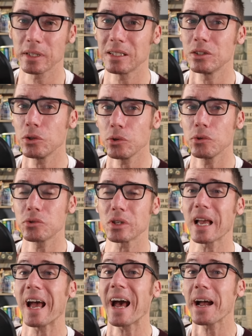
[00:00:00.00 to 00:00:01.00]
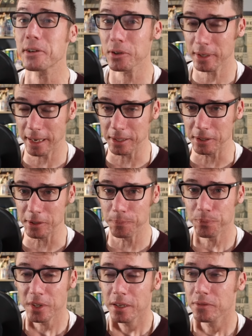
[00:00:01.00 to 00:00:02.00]
but a news aggregator
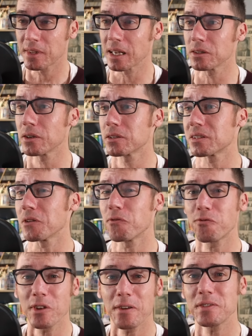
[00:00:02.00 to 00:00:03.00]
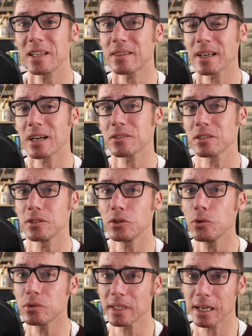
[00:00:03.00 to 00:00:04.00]
that looks at fifty thousand
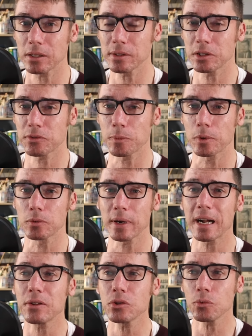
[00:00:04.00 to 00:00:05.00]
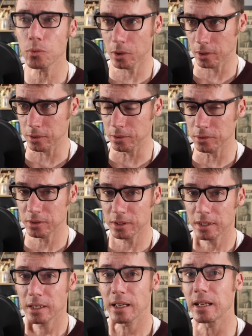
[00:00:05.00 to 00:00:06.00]
news outlets from around the world
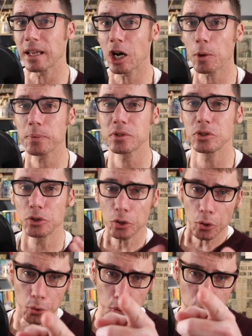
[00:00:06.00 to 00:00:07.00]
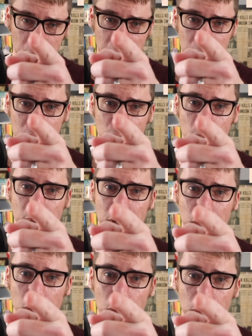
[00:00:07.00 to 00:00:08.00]
and helps you consume the
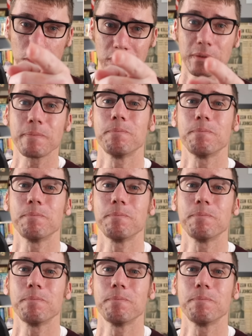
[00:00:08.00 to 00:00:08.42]
news